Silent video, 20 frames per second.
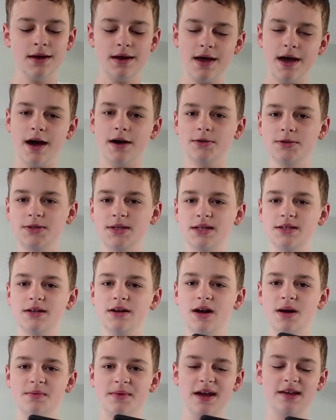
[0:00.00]
How is this
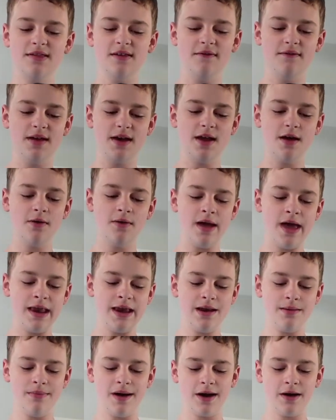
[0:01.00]
gonna make the video
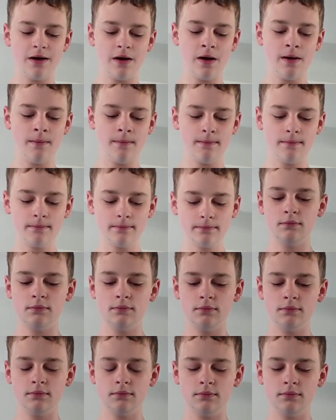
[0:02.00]
any better?
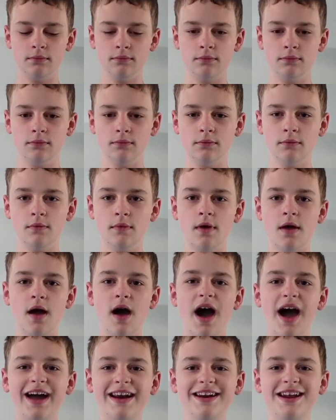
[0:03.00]
Hi.
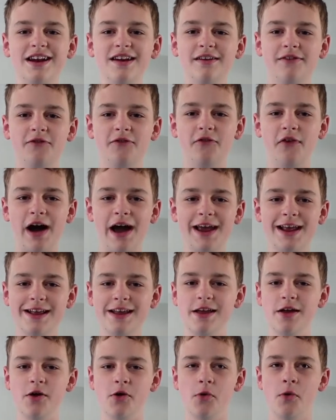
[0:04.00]
I need to fight
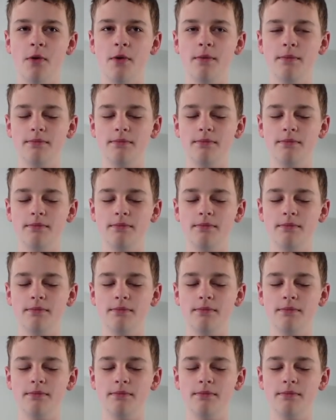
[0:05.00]
you.